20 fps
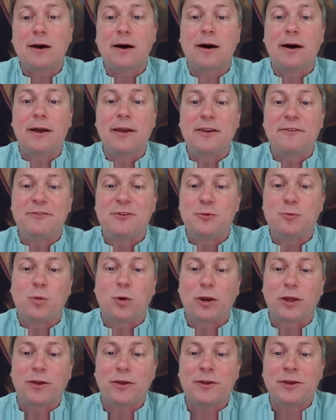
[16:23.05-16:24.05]
If you
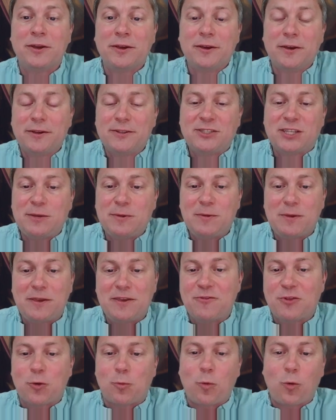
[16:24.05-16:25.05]
want to see
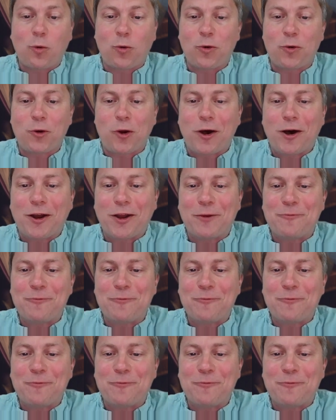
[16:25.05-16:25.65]
either more